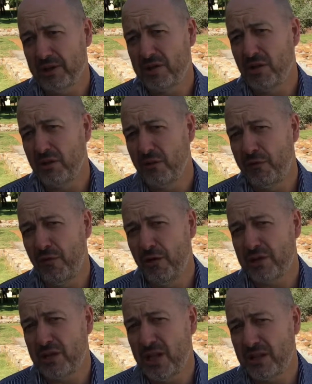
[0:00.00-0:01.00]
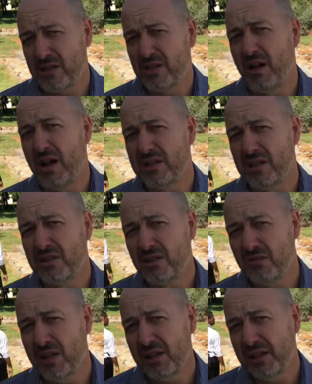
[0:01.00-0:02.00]
So the first exercise is to
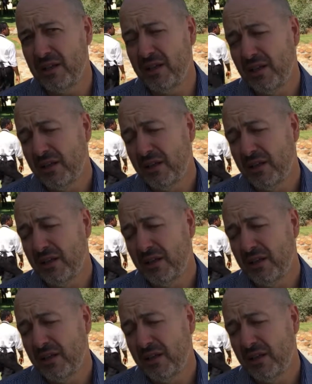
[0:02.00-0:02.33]
really